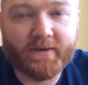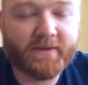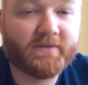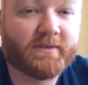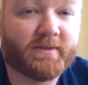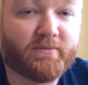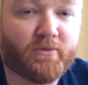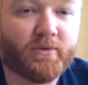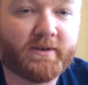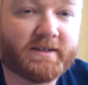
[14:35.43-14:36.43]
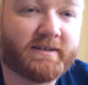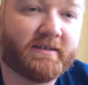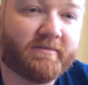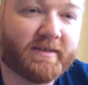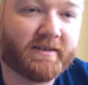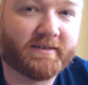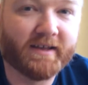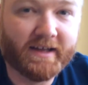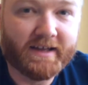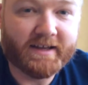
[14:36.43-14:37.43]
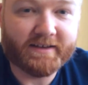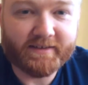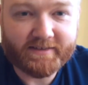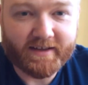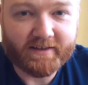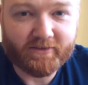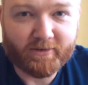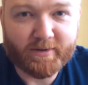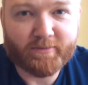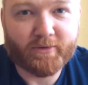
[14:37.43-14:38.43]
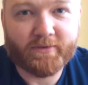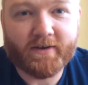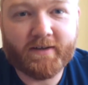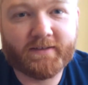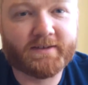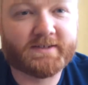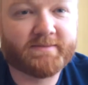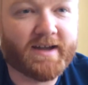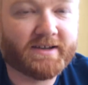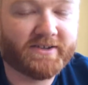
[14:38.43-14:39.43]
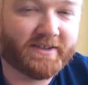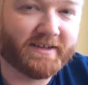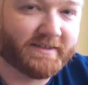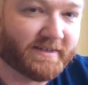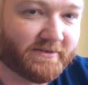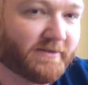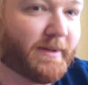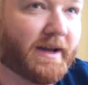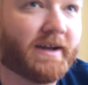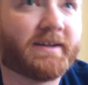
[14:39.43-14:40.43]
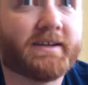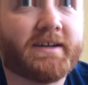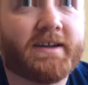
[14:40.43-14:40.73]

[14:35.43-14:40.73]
I'll give you something more detailed, because it does take a little bit more thought than just smashing things into a bag.